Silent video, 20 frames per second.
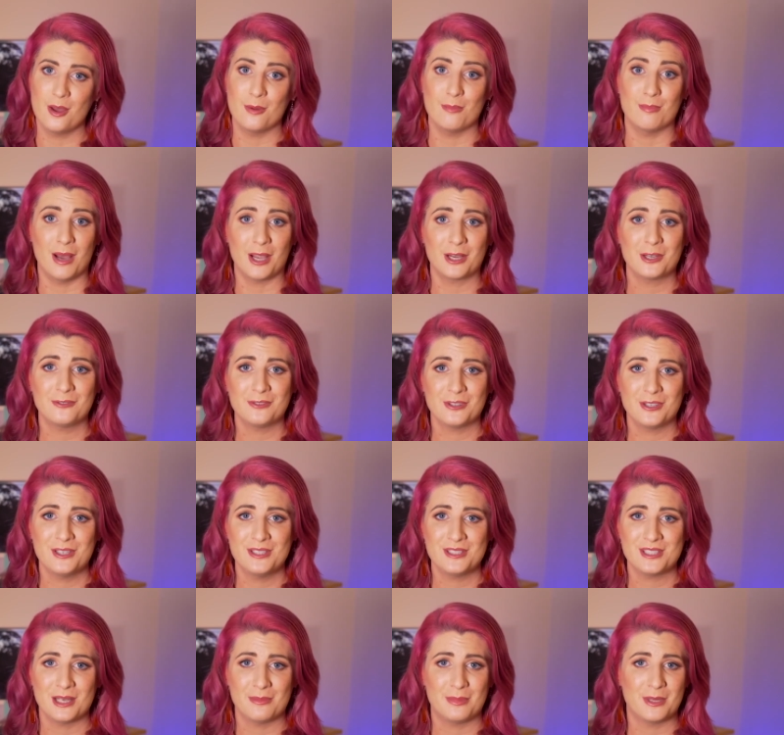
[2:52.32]

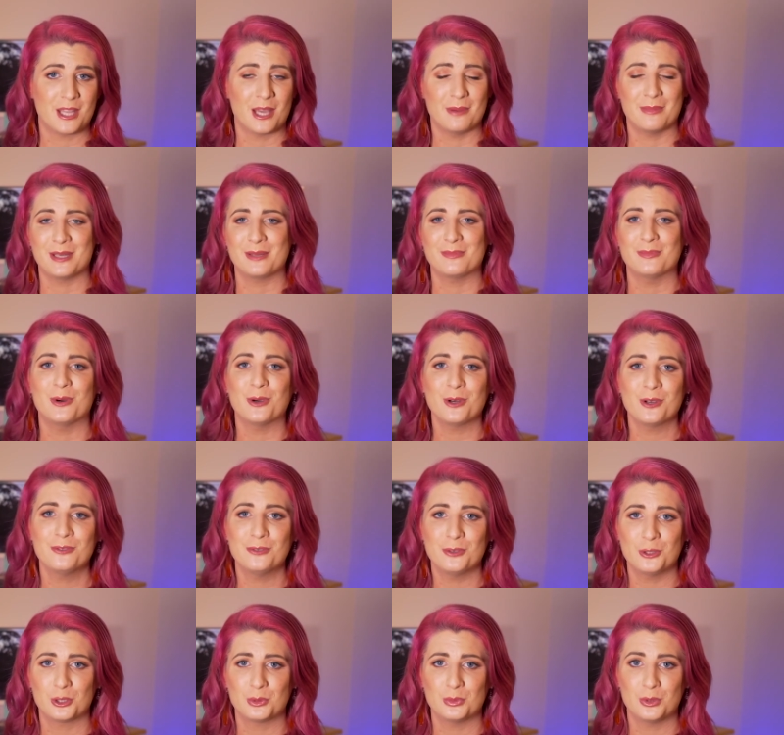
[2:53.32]
Microphones are becoming more
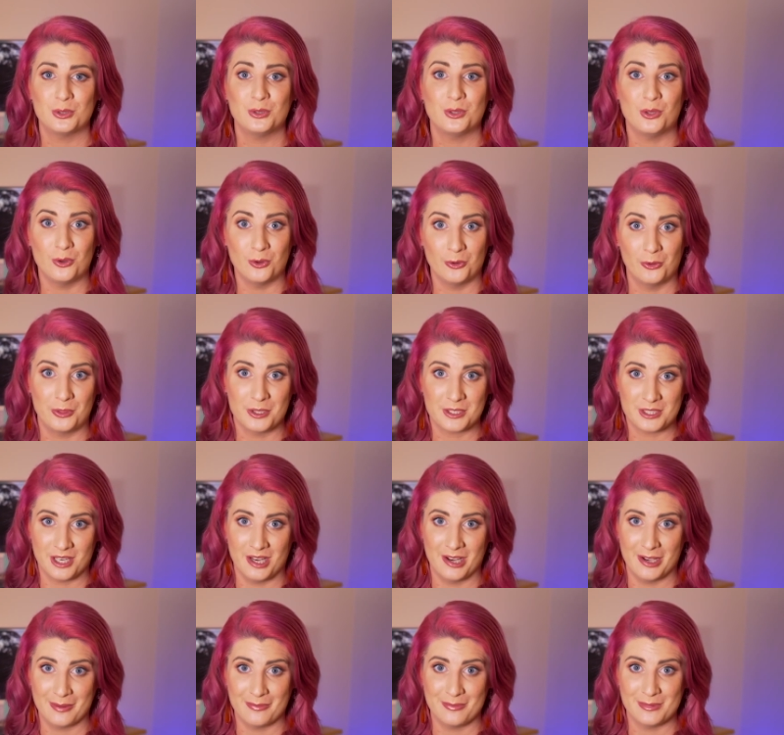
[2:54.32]
affordable all the
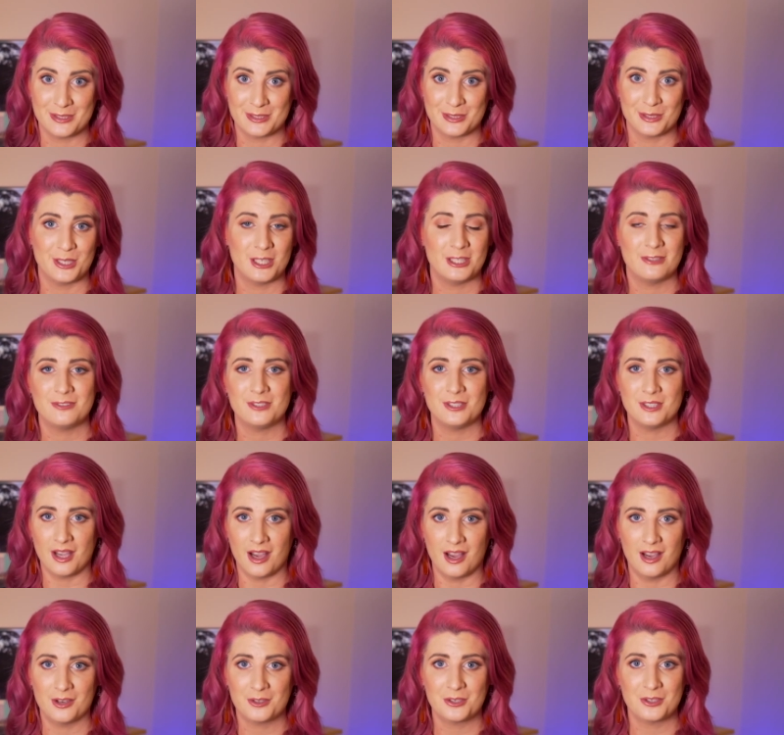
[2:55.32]
time, so if you
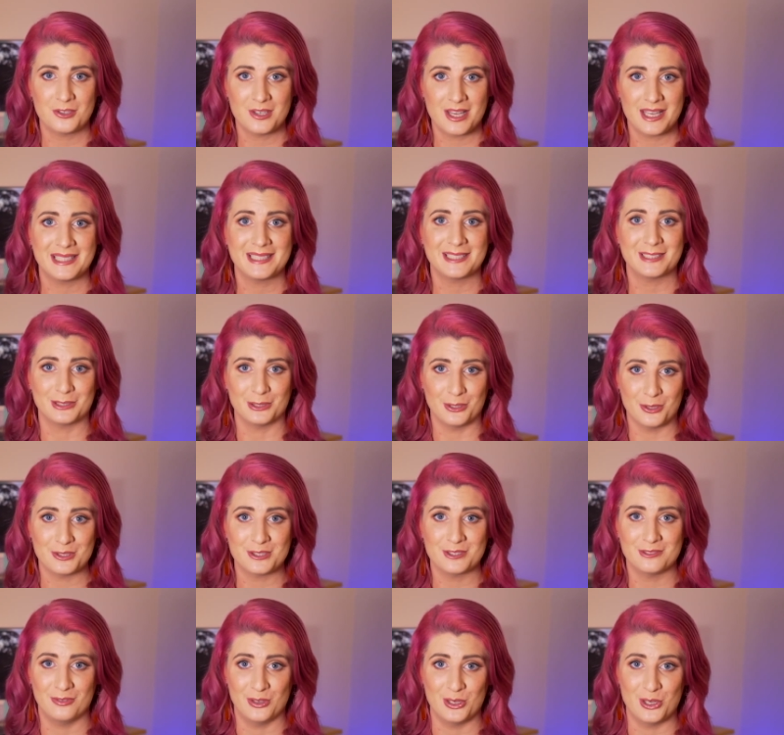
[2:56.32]
are creating lots
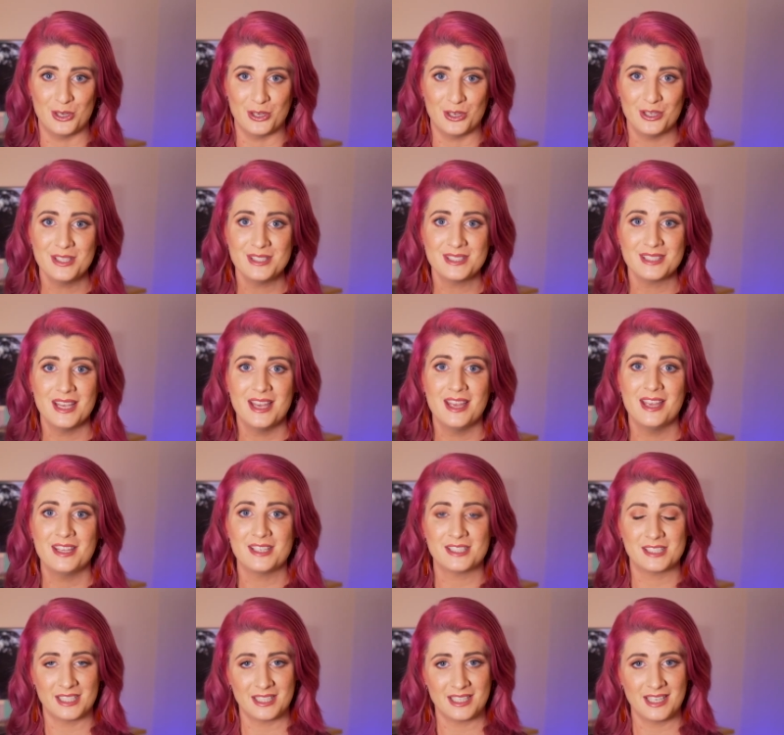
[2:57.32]
of videos,
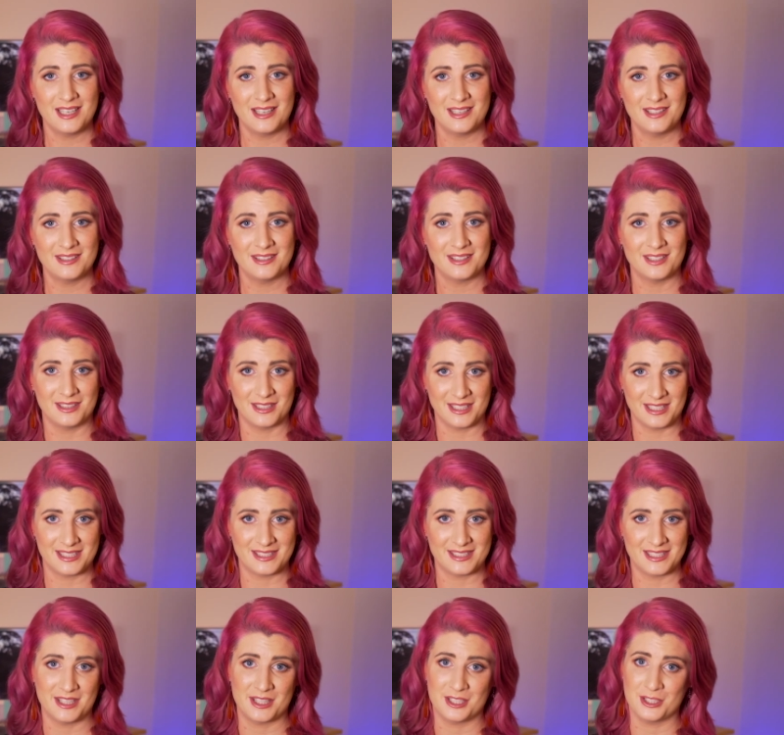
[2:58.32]
check out the links
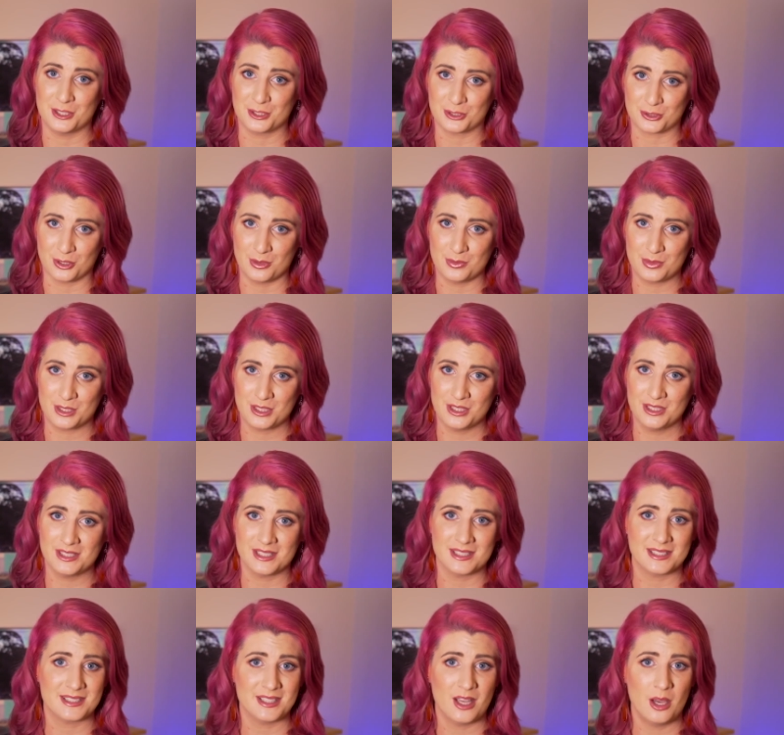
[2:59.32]
in the description to
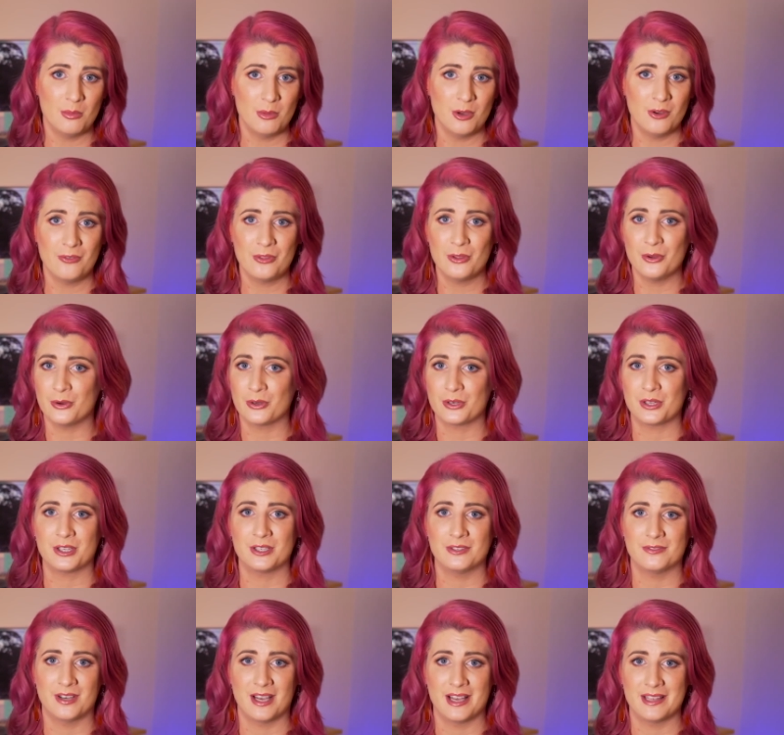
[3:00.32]
some of the audio
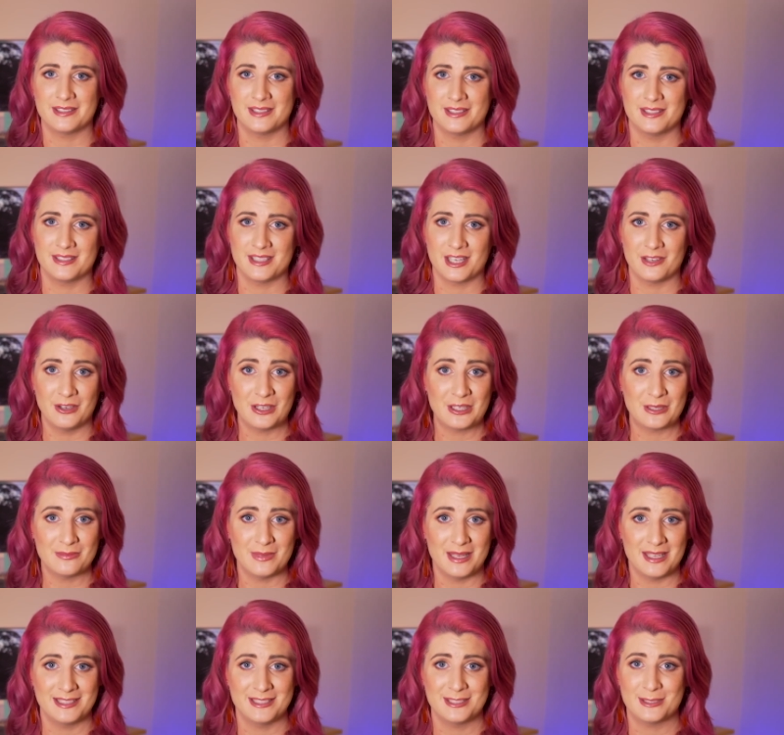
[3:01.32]
devices I
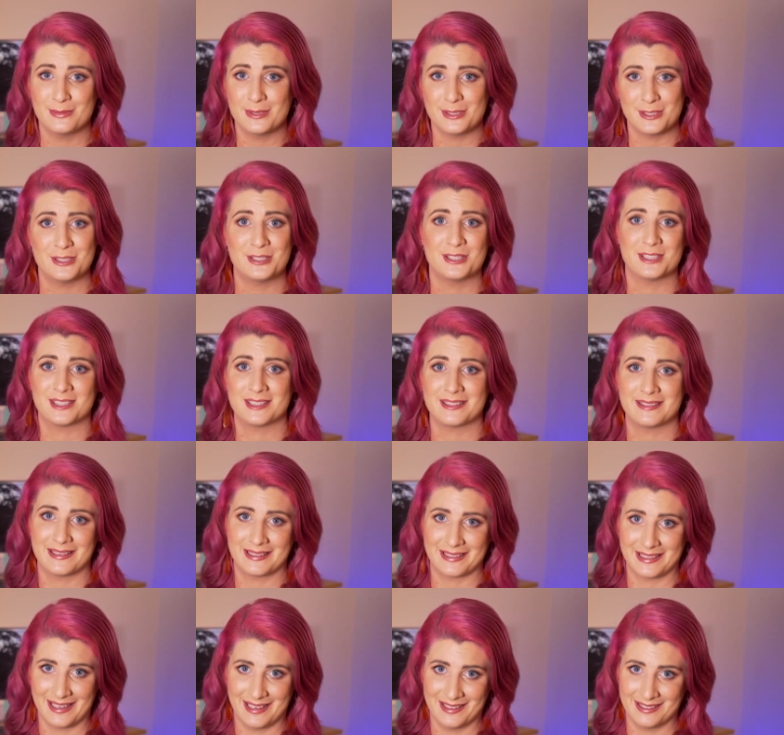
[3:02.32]
recommend when you're just
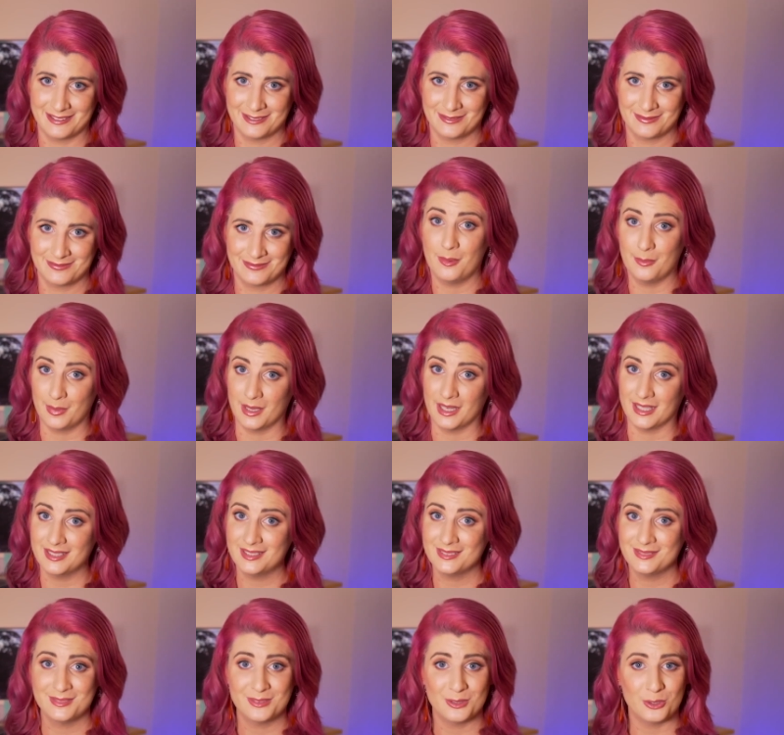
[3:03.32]
starting out. But